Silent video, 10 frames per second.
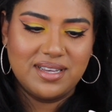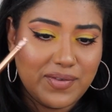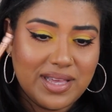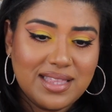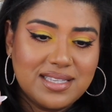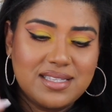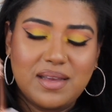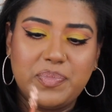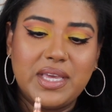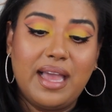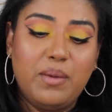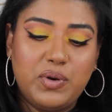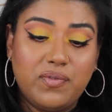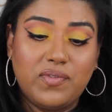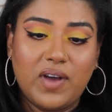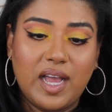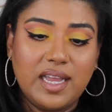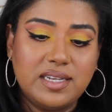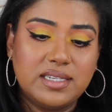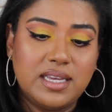I feel like this is something I would
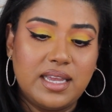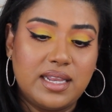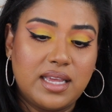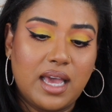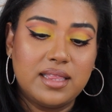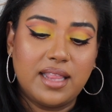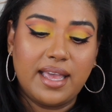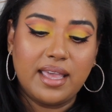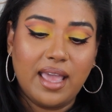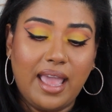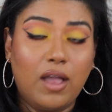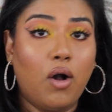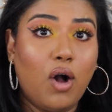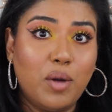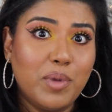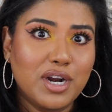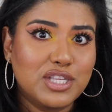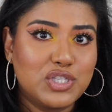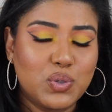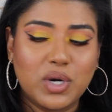find in like a
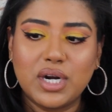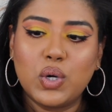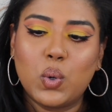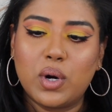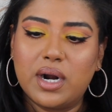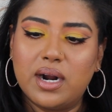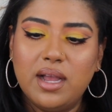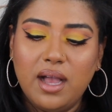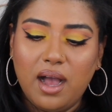Hallmark store, or